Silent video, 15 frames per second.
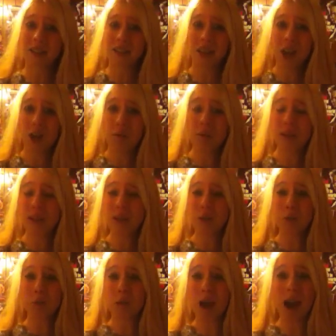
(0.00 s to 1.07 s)
Tell me
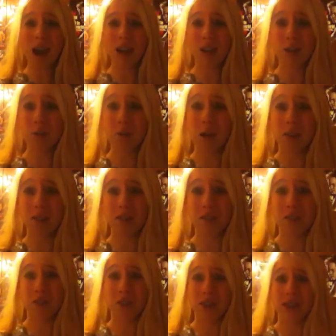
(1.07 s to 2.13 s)
why you want the
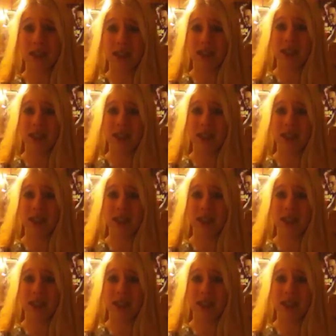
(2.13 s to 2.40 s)
streak to